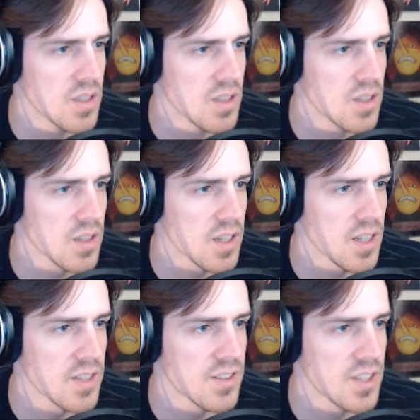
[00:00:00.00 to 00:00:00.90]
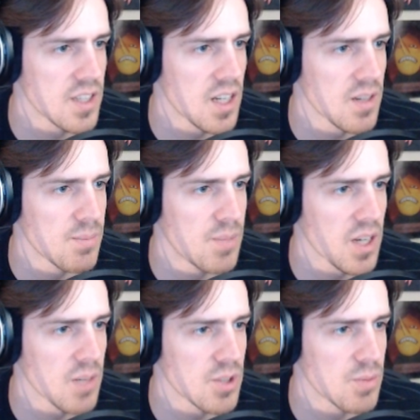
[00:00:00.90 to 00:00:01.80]
Okay, I see. I'm
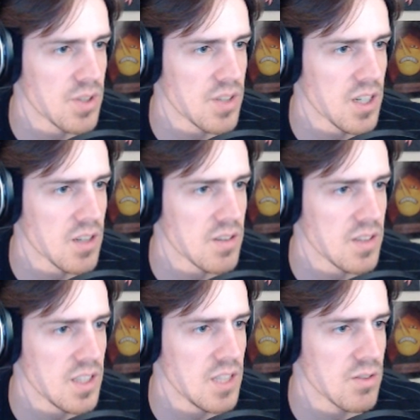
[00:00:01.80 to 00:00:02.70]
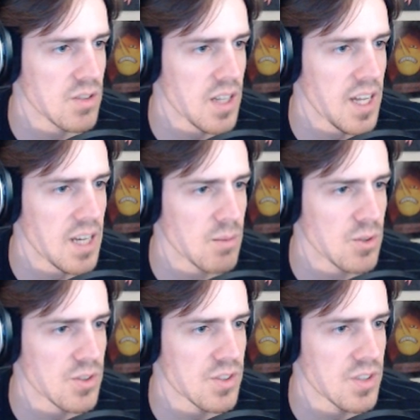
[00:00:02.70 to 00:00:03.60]
picking up what you're putting down. Evil
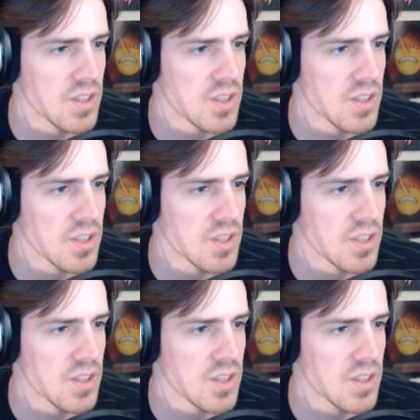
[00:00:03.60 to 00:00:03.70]
animals.